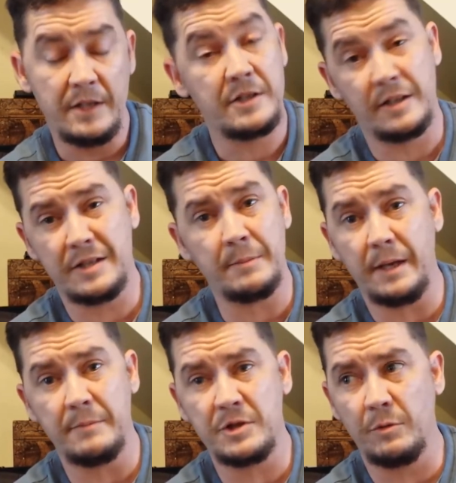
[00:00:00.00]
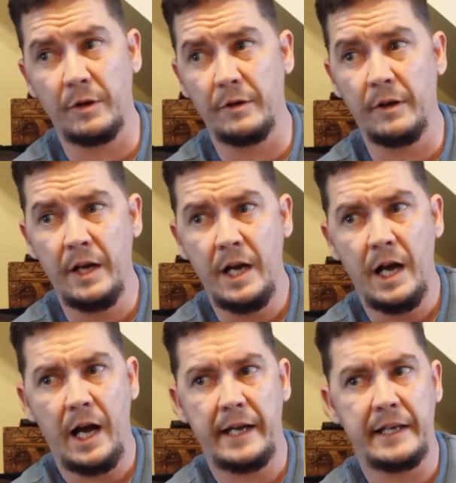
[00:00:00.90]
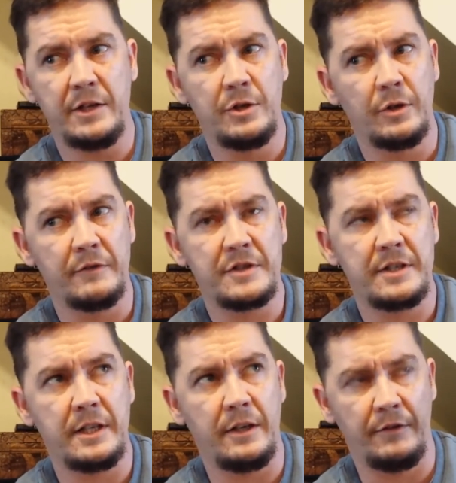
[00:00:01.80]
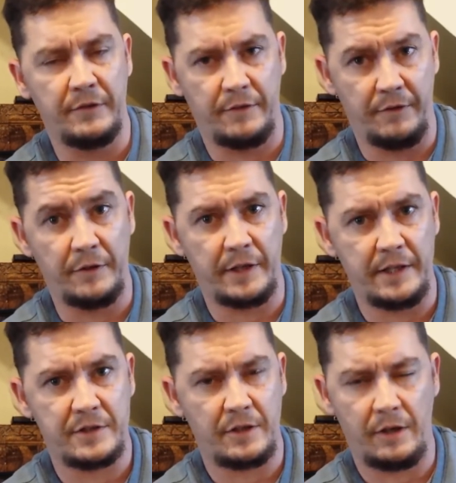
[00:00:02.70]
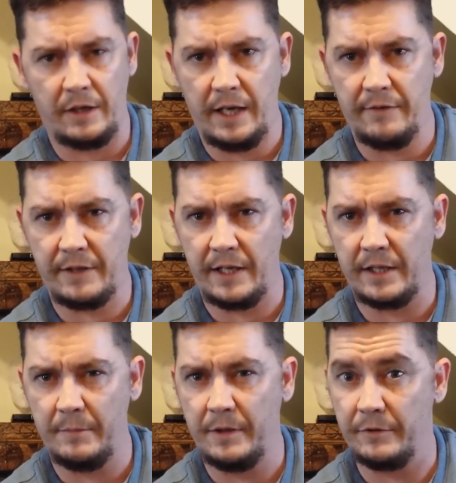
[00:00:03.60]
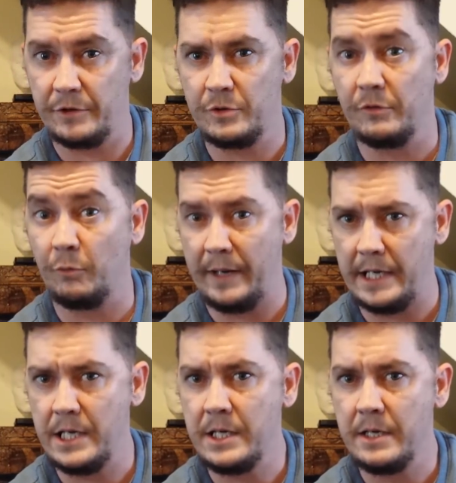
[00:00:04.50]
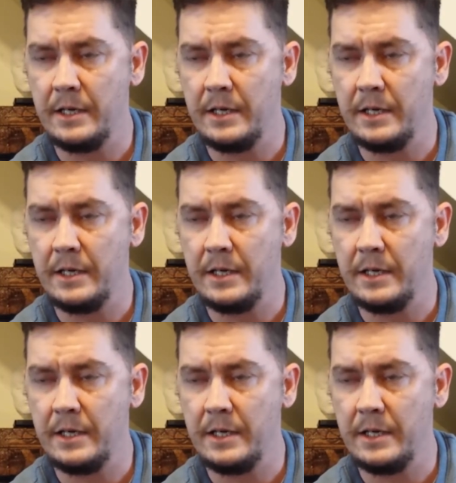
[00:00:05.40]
Sometimes to where I get nervous, if other guys have kind of come in and are sort of waiting,